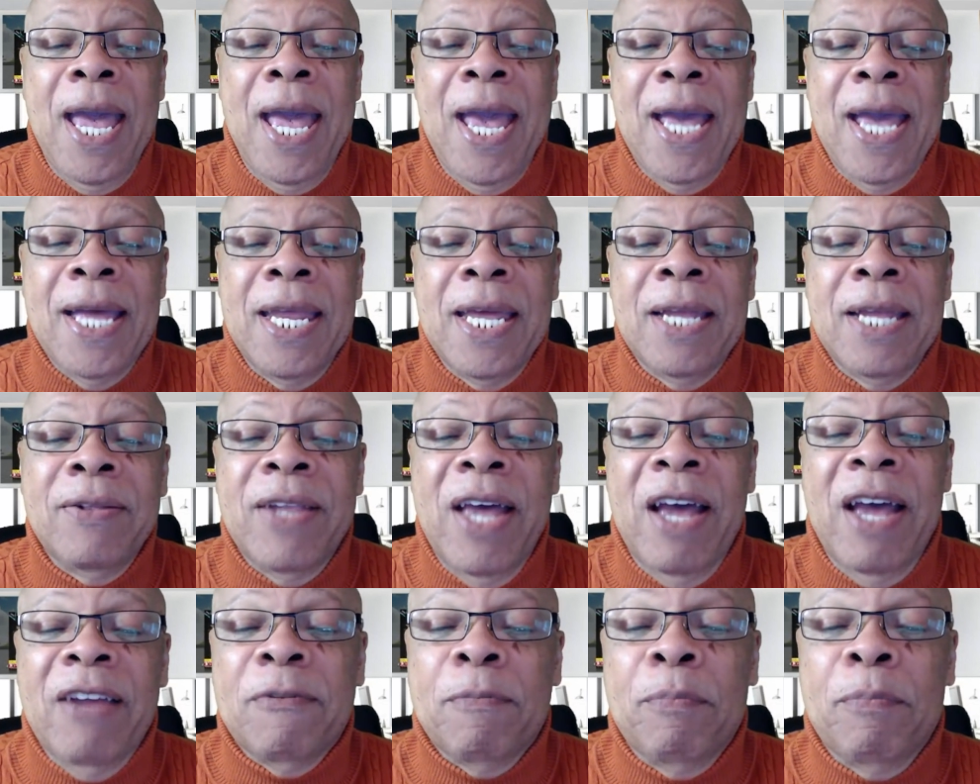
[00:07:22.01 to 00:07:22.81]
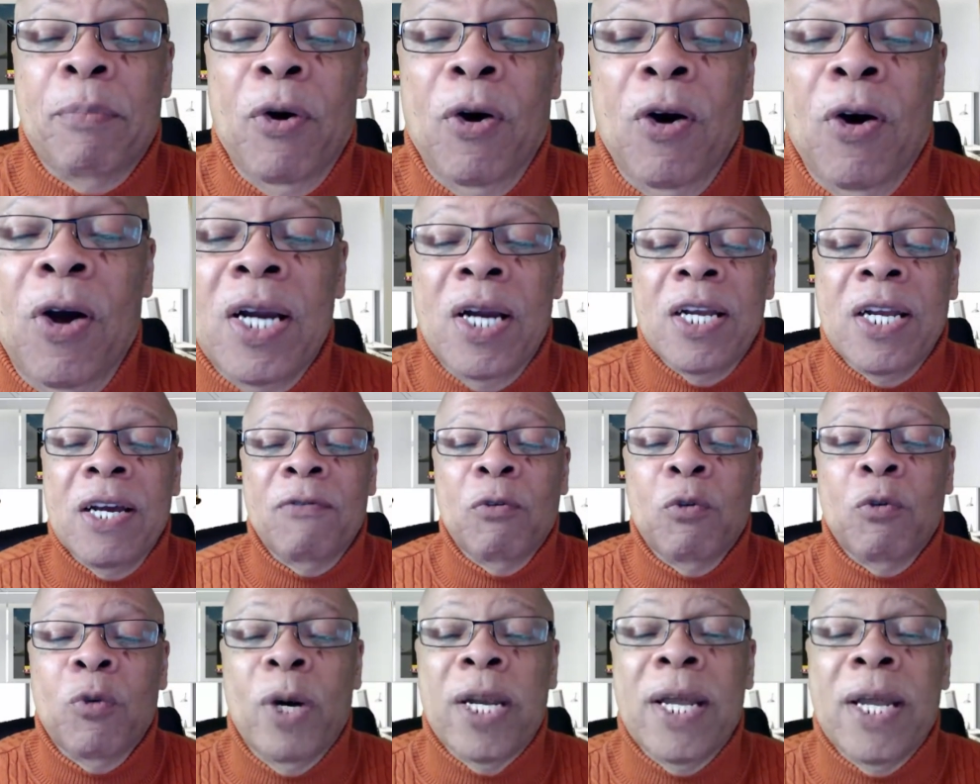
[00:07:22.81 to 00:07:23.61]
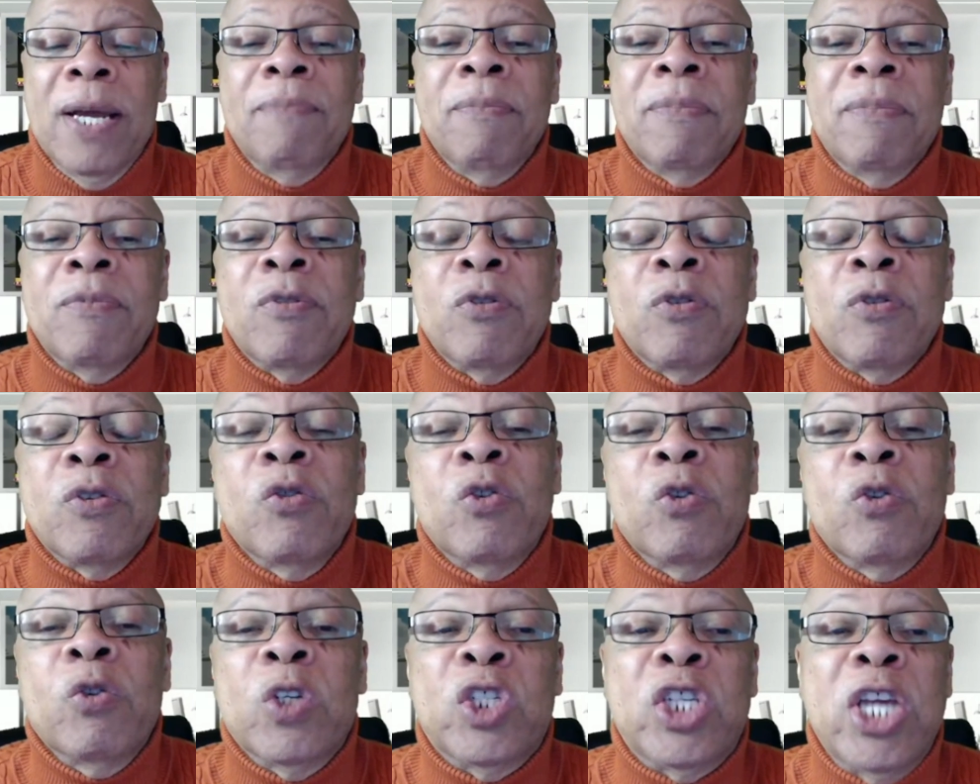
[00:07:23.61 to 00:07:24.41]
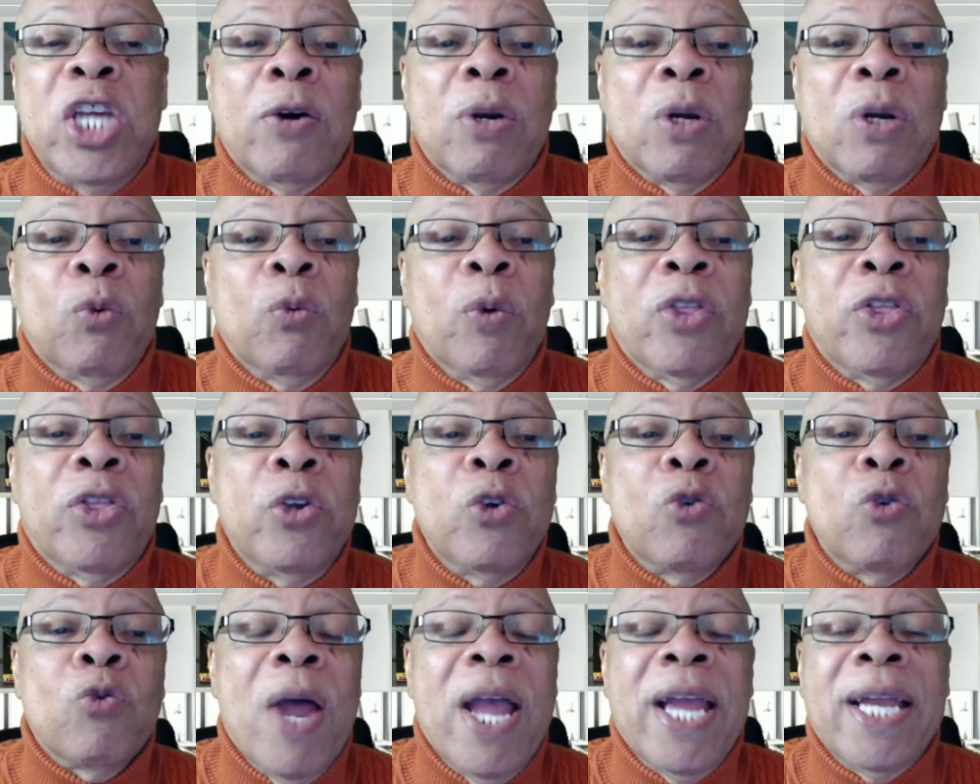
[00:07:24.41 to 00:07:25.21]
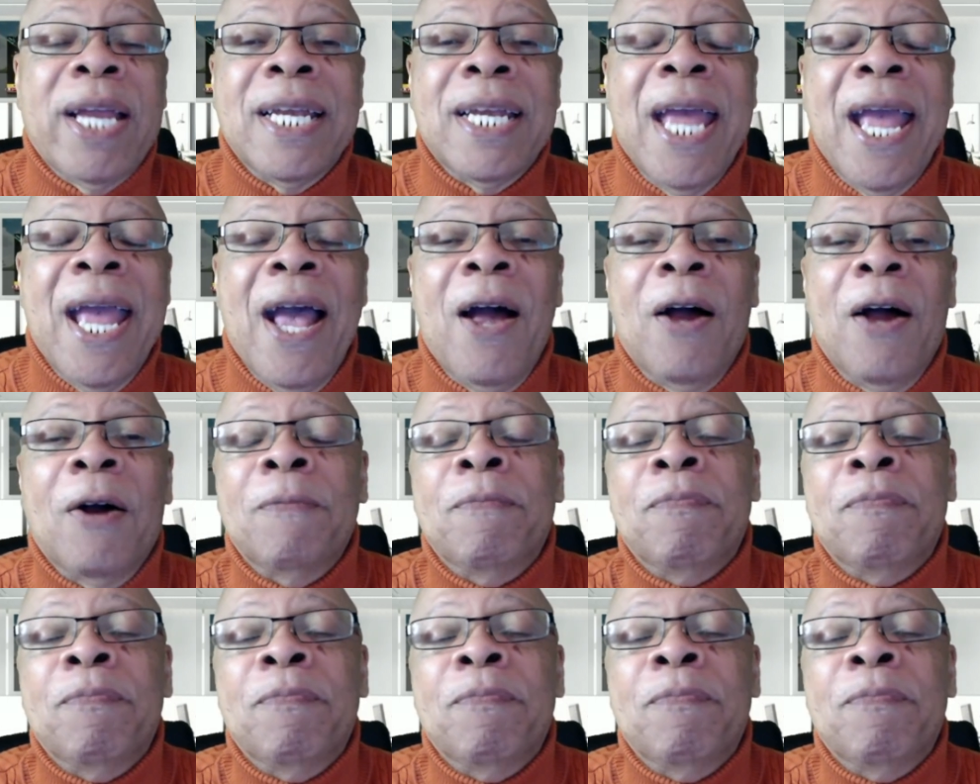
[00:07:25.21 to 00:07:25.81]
And that's part of what I'm sharing with you right now.